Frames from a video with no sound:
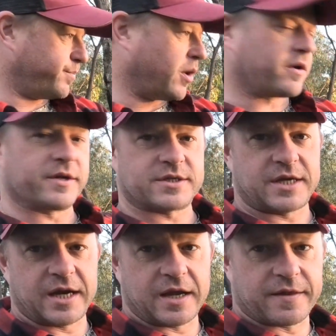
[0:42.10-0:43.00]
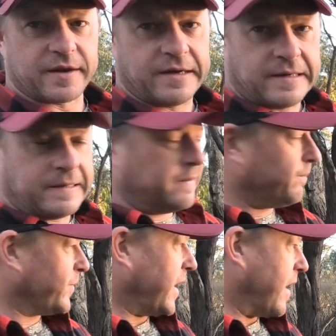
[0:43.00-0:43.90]
pockets here that
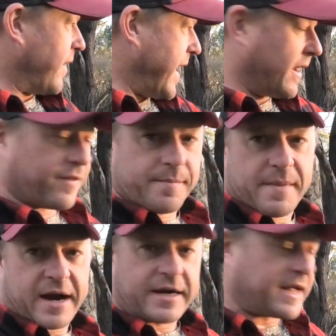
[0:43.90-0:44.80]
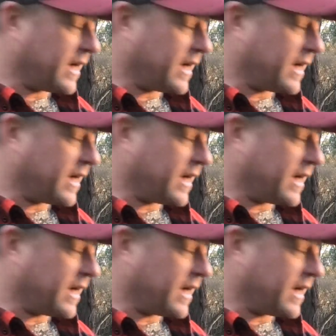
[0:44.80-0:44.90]
are out of the main